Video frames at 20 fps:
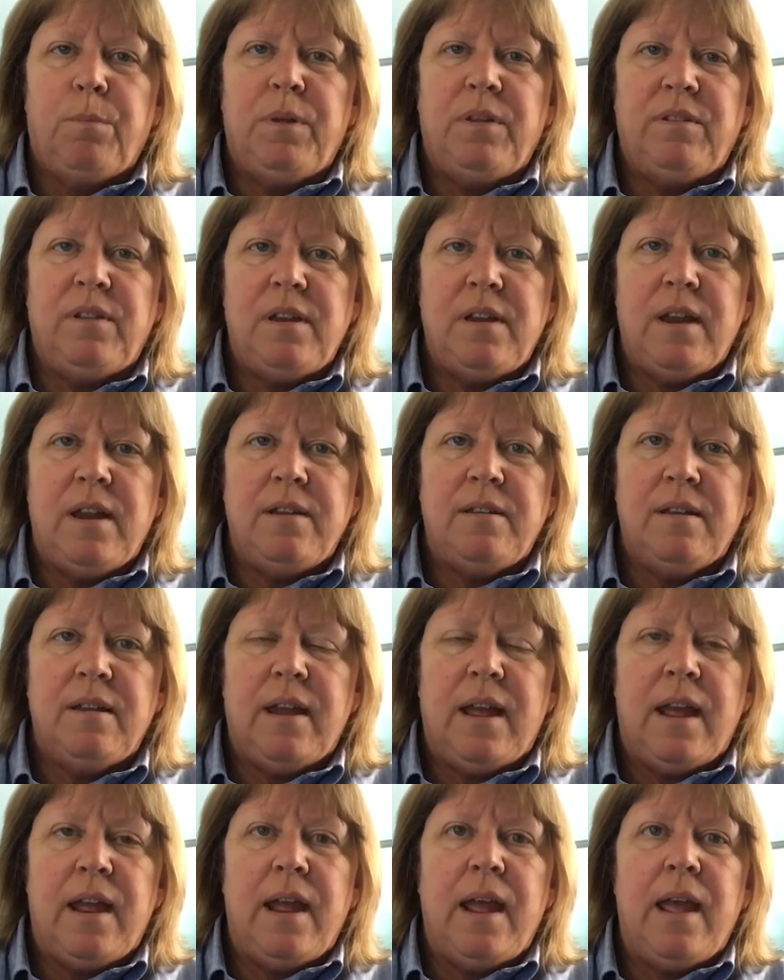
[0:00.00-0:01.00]
busy day
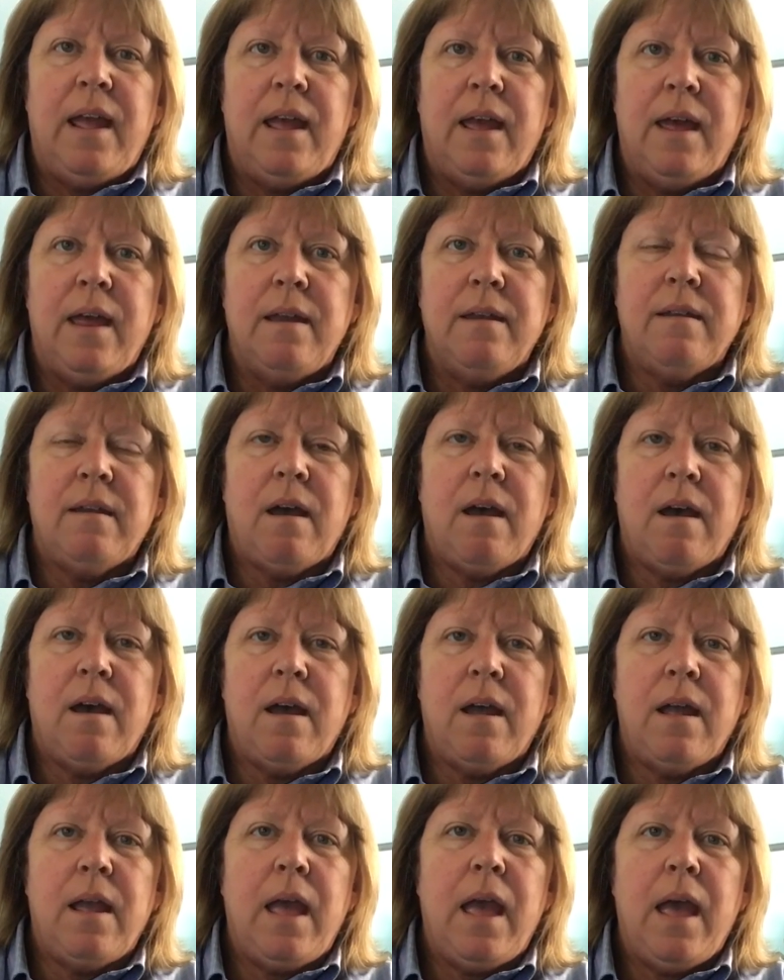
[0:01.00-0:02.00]
today, and
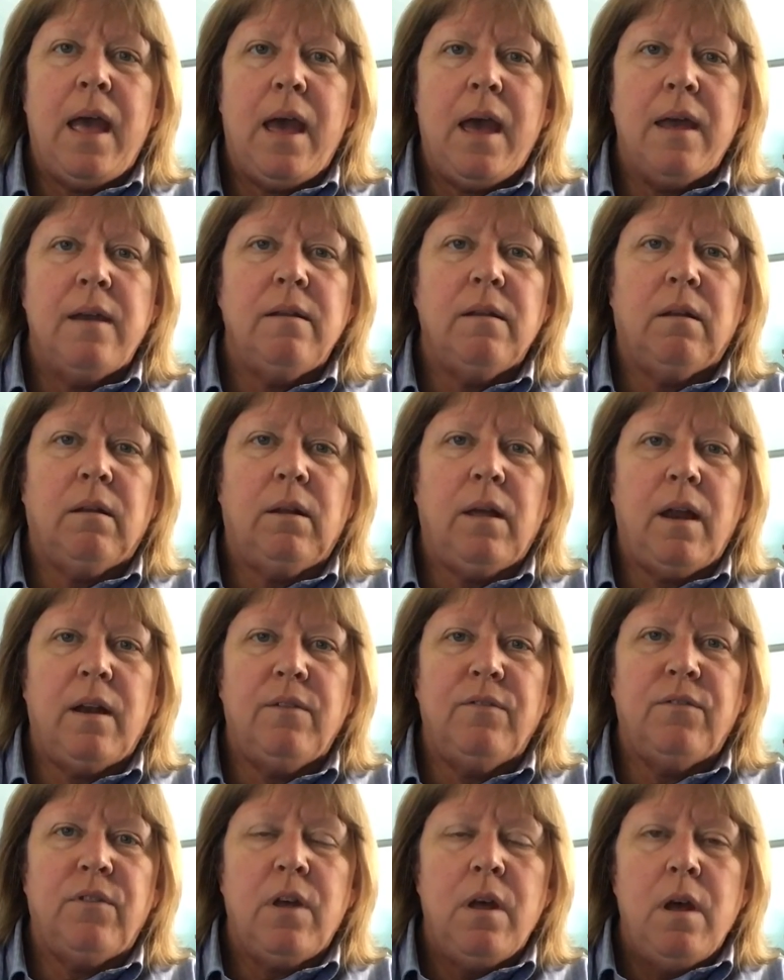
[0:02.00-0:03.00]
I had a lot
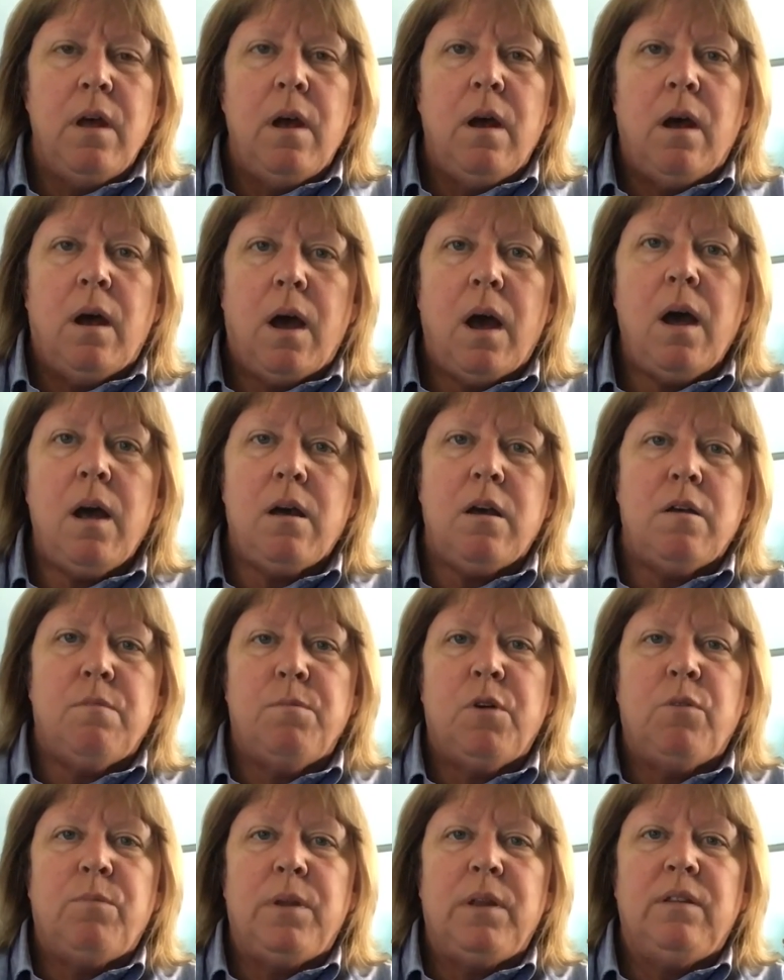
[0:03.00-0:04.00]
of aha
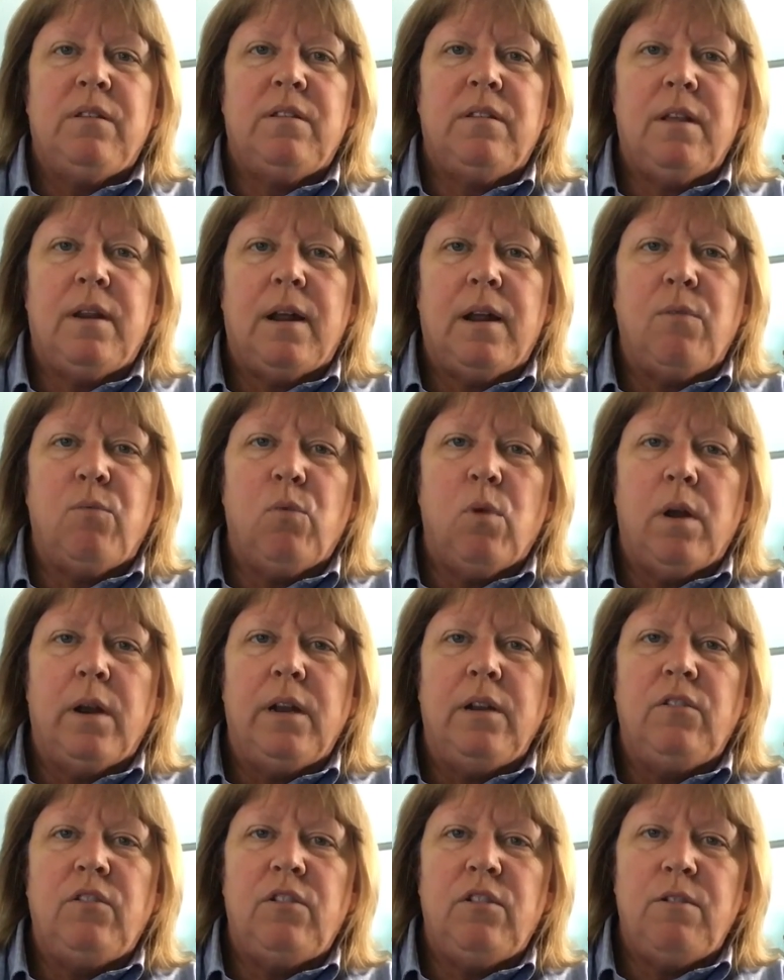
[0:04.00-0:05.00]
moments that I
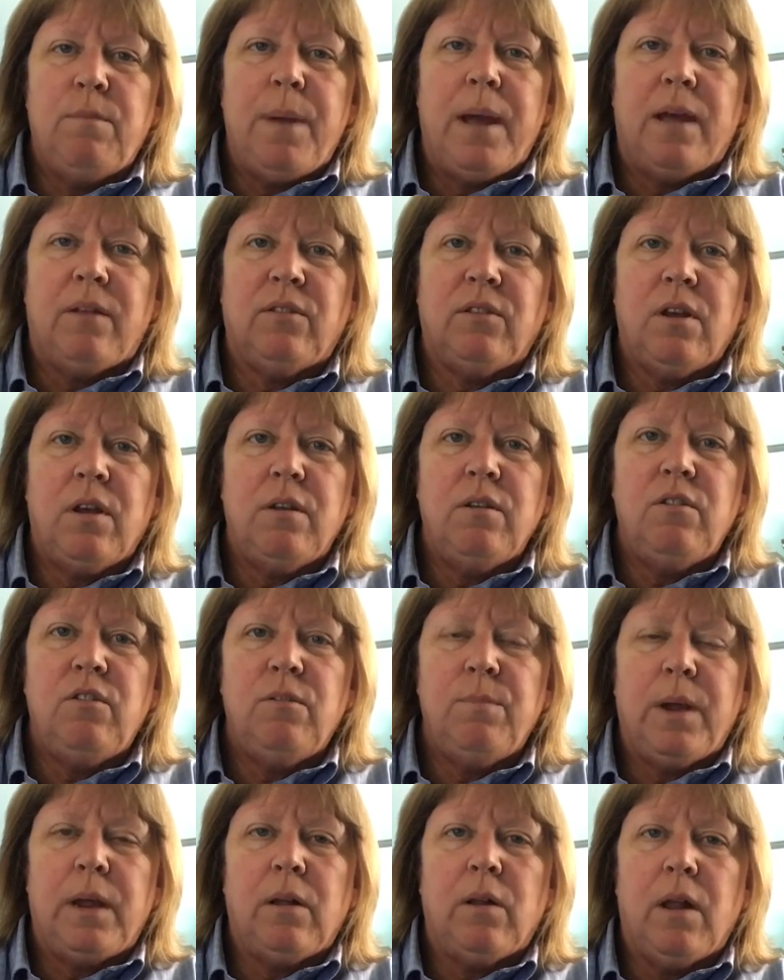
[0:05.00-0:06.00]
wanted to pass on
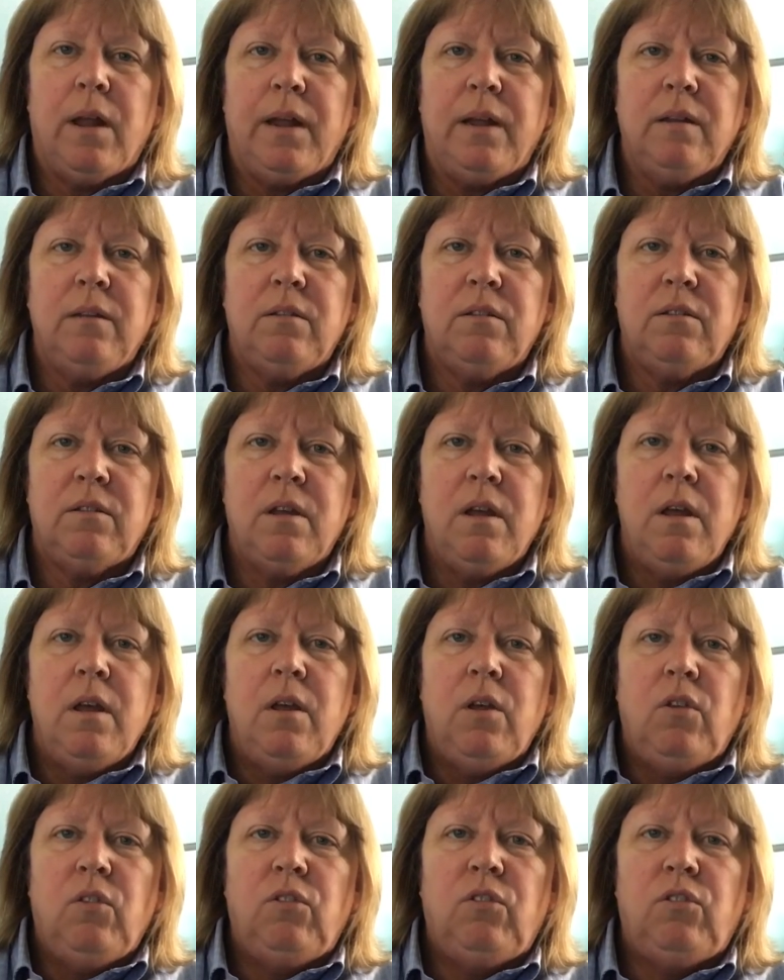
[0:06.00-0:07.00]
to my clients.
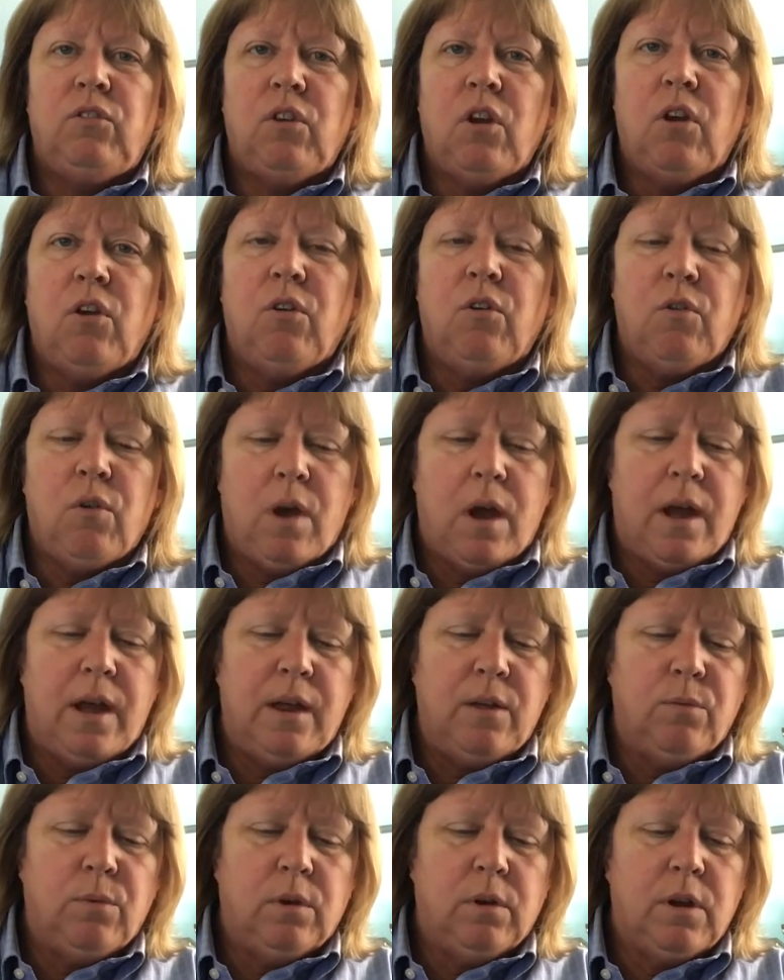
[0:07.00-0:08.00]
So
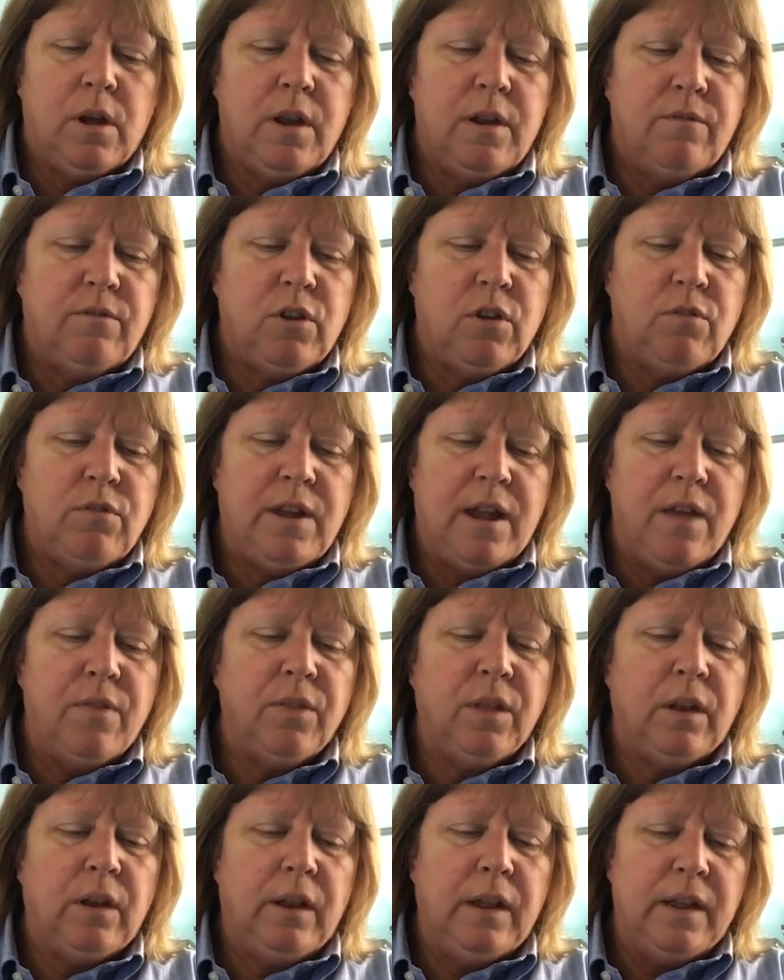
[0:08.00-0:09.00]
I will kind of go
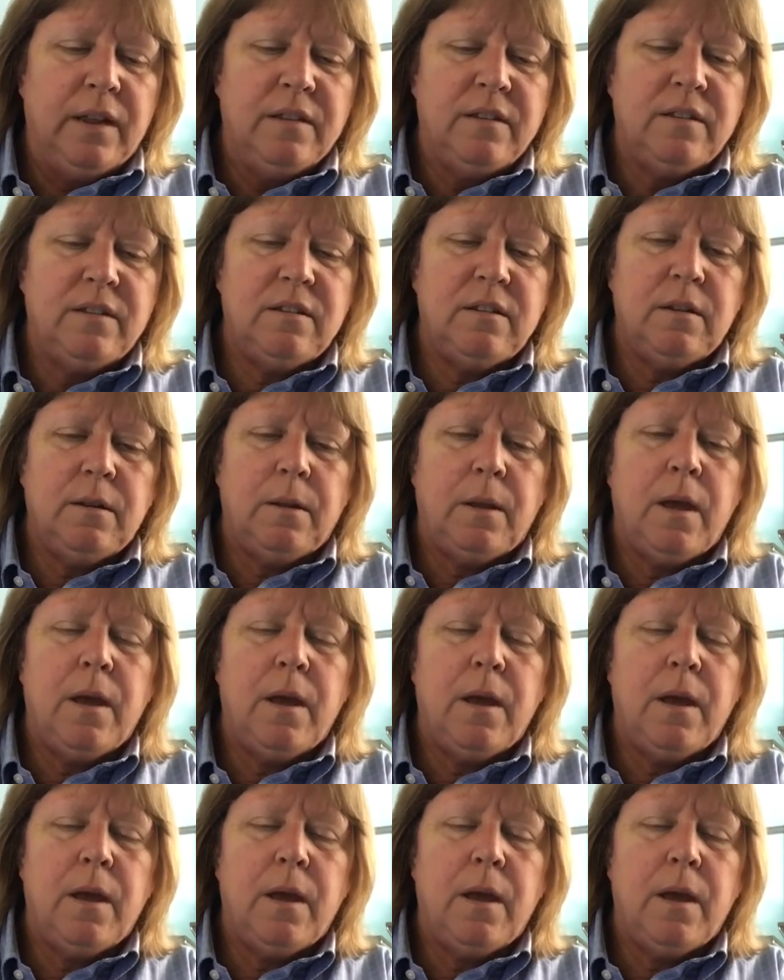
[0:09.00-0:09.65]
down the list.